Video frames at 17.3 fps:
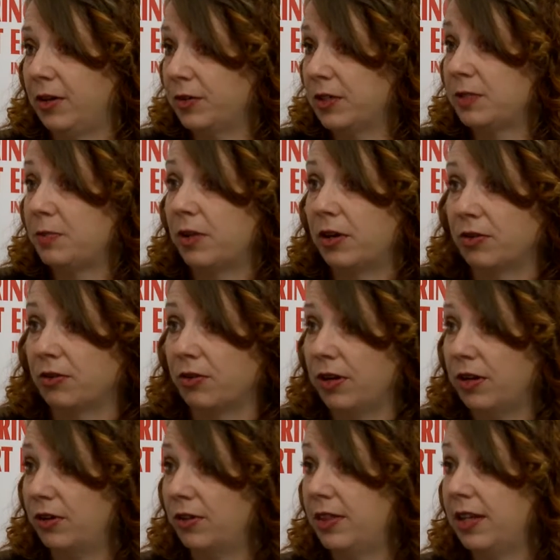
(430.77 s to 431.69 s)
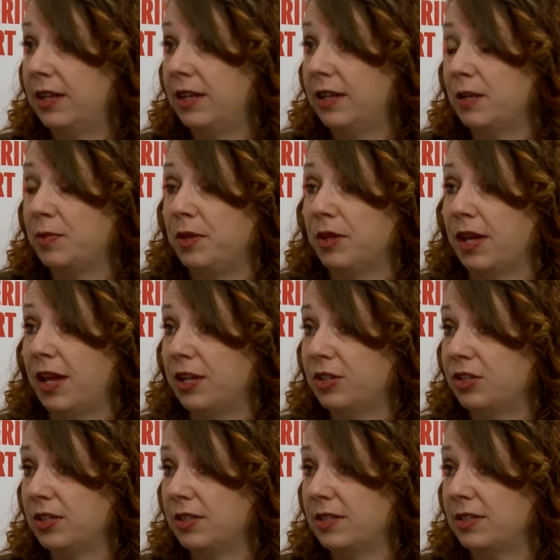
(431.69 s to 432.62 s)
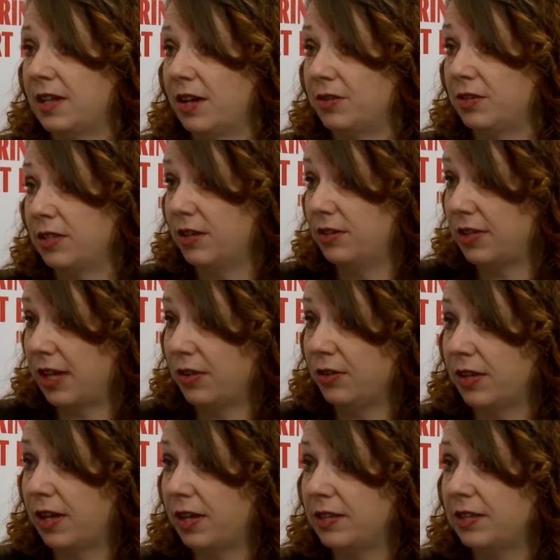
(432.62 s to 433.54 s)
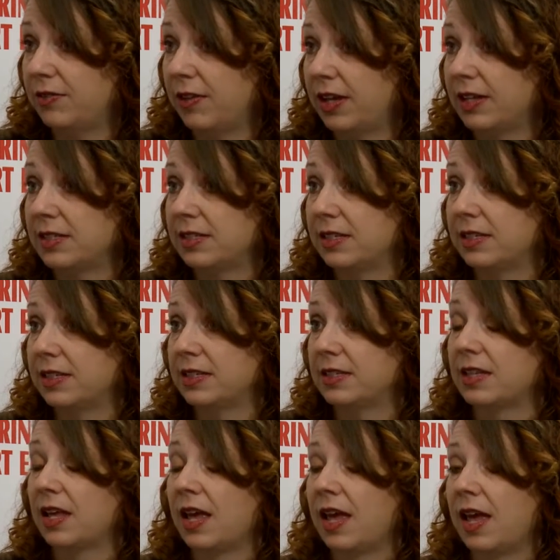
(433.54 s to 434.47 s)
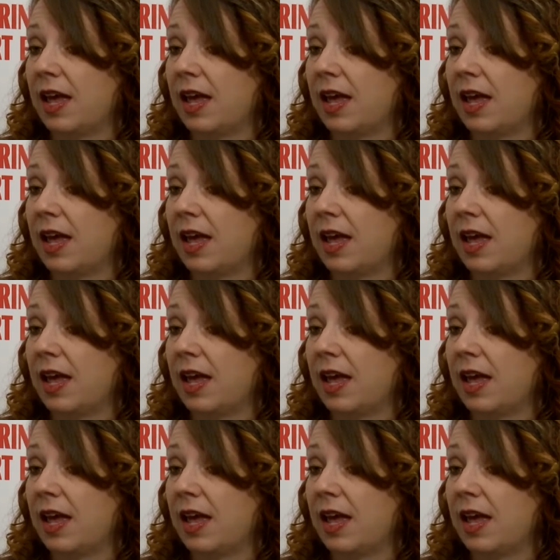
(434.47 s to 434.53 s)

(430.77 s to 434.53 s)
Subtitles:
smart grid or they need communications down to their downline devices.